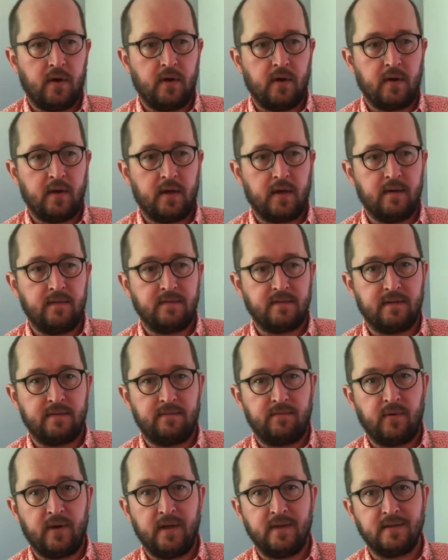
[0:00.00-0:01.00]
it gives the
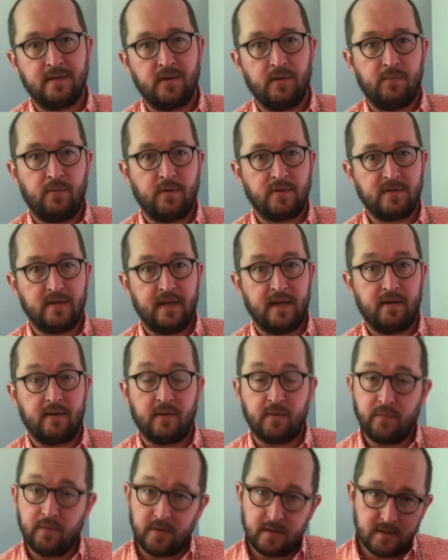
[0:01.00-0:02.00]
phrase a new personality,
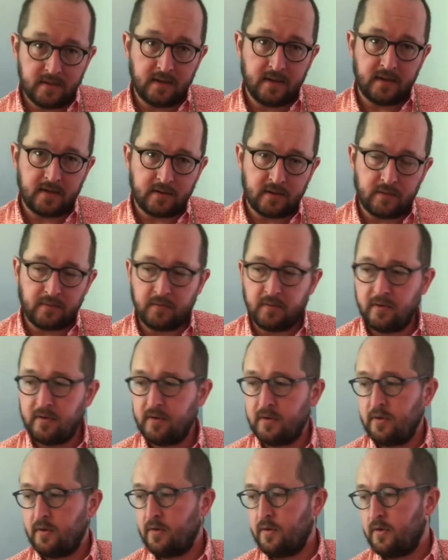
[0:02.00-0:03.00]
which in its own,
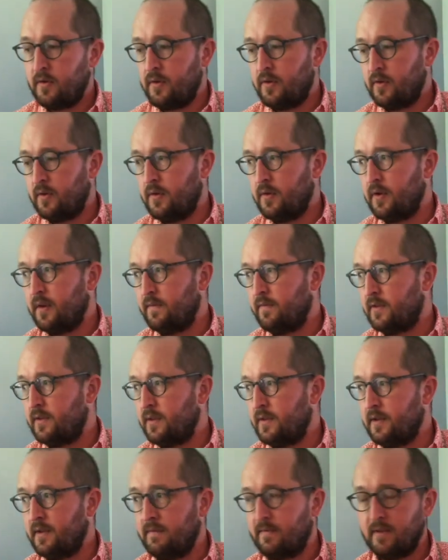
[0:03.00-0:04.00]
if you
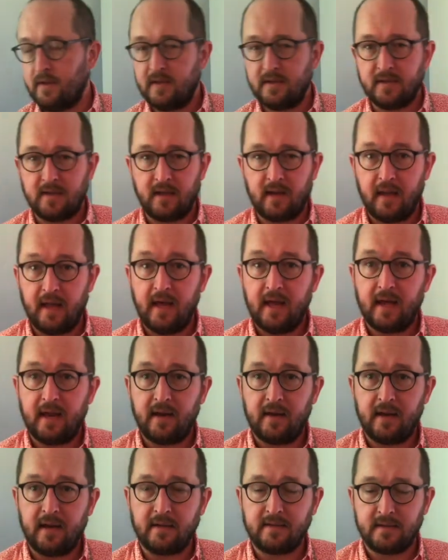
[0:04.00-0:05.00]
listen to
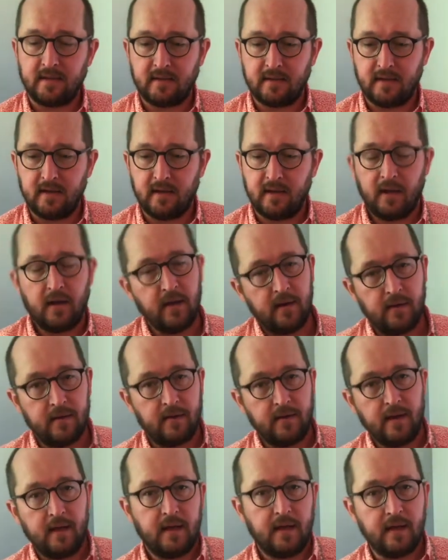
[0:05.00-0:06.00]
that, that's an
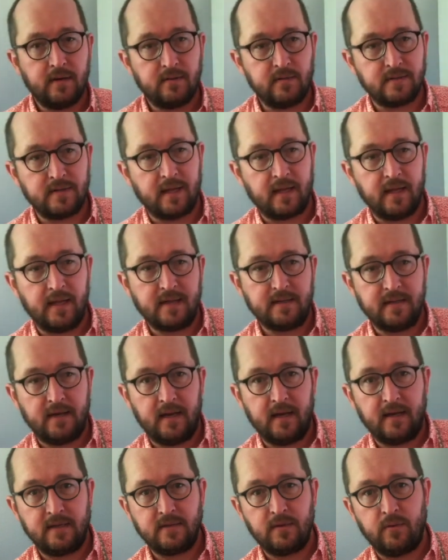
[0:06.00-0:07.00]
interesting lesson
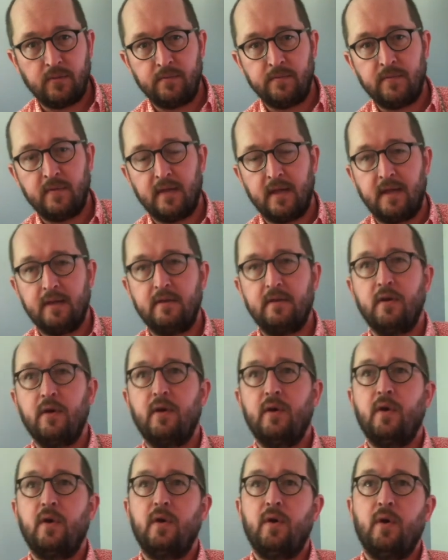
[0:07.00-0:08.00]
in its own. That,
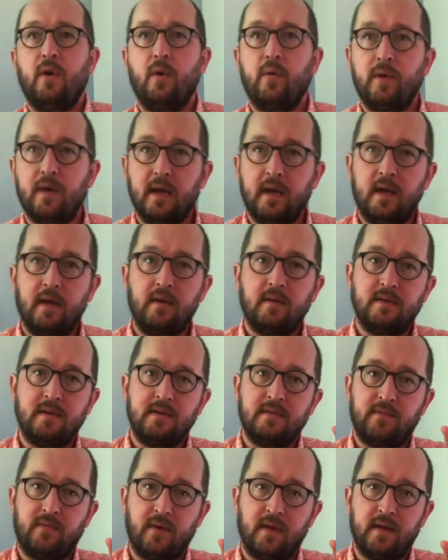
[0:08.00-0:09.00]
okay, here's this
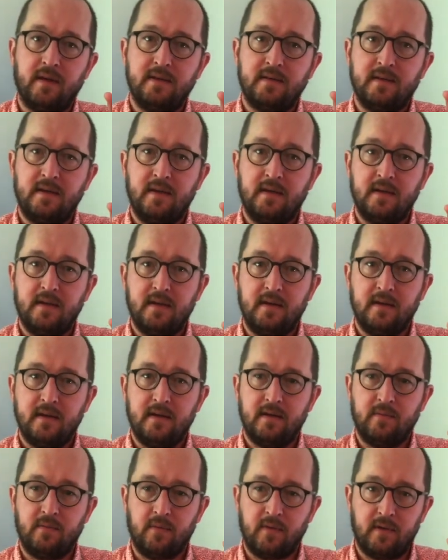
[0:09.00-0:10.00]
phrase
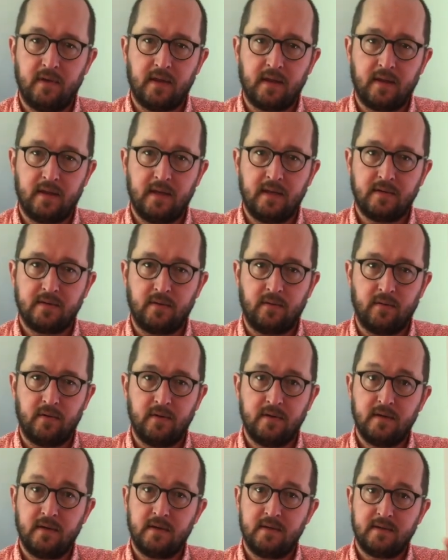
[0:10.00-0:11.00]
with these
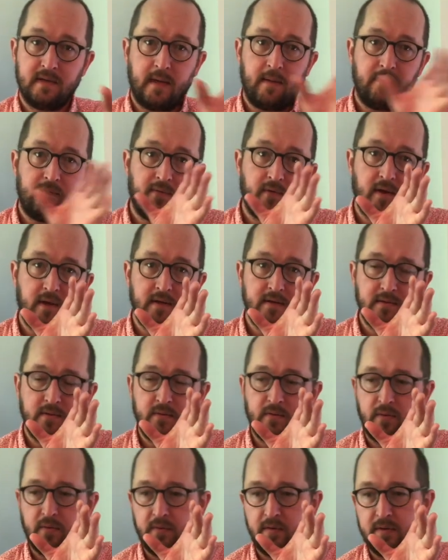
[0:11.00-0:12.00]
chords. Same phrase, new
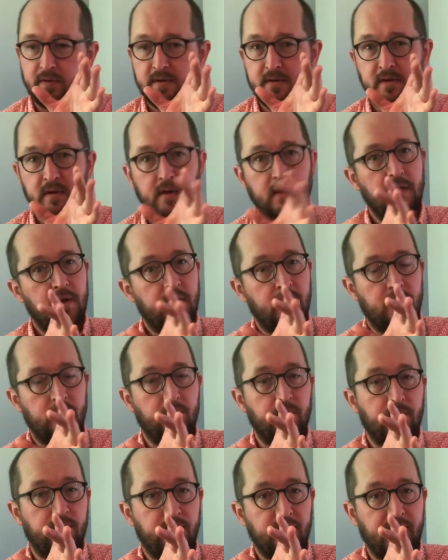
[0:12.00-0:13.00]
chords, new
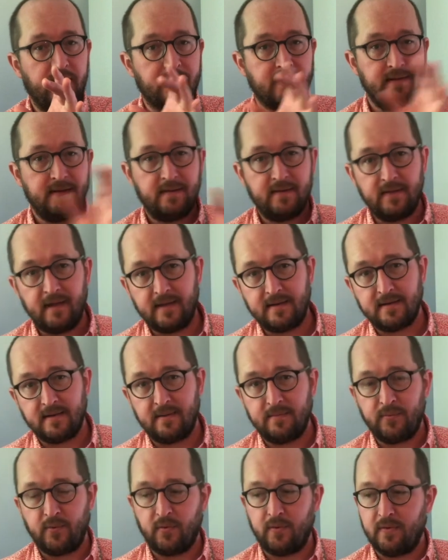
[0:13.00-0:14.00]
effect. That's an
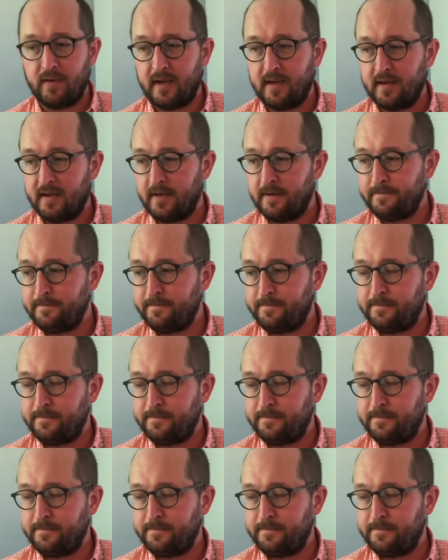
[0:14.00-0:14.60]
important idea.